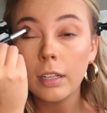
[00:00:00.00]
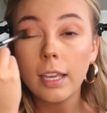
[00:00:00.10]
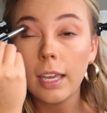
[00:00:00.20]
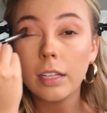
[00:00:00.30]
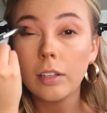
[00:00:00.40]

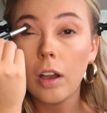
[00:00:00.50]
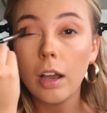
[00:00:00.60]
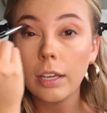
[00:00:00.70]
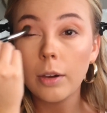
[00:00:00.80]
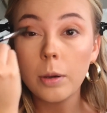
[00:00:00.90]
and
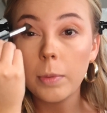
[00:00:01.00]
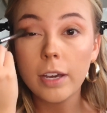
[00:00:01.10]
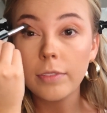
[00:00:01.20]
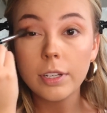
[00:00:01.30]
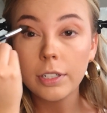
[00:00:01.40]
not go
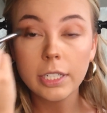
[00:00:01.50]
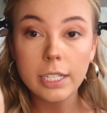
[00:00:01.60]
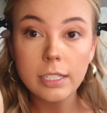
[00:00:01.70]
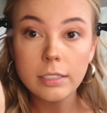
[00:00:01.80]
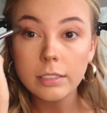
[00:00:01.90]
above the
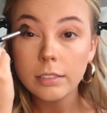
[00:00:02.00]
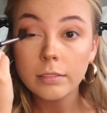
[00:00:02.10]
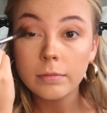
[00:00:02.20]
crease,